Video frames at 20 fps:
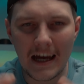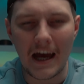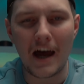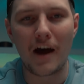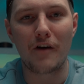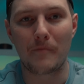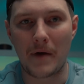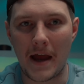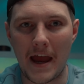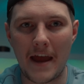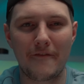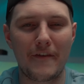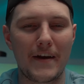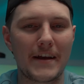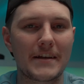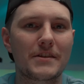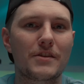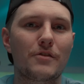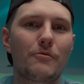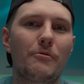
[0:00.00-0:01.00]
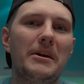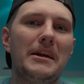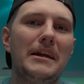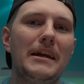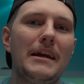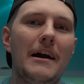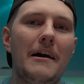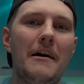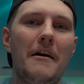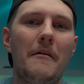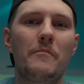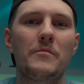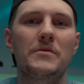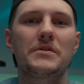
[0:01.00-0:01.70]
of my FX3.